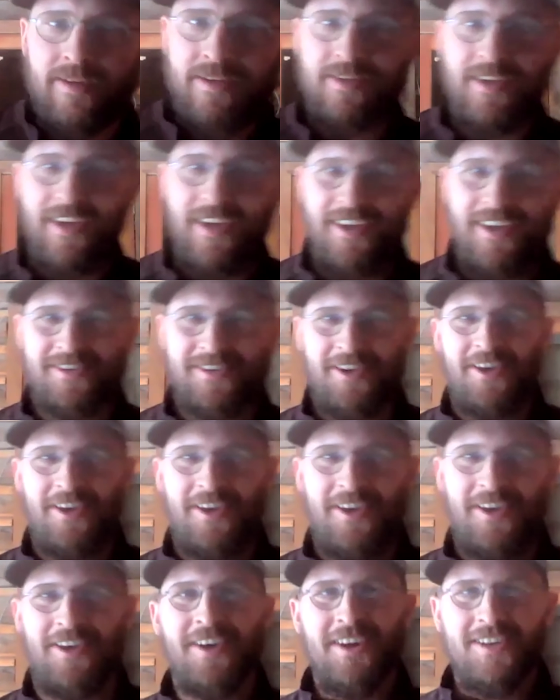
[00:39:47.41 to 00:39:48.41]
So
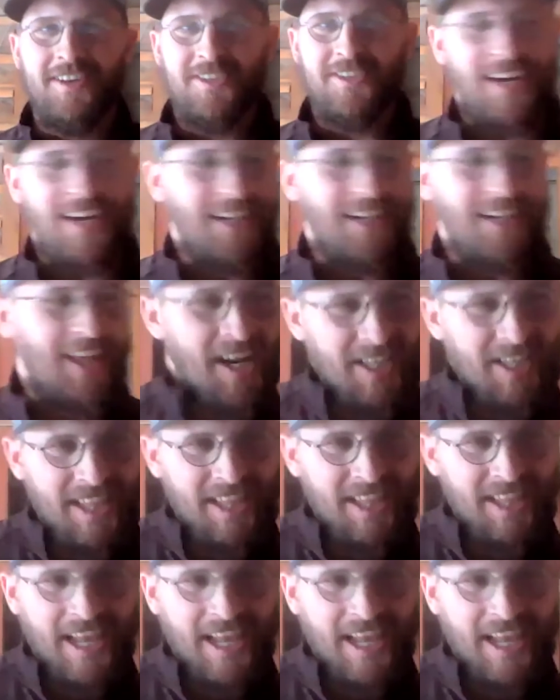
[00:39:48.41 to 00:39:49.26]
you got a lot of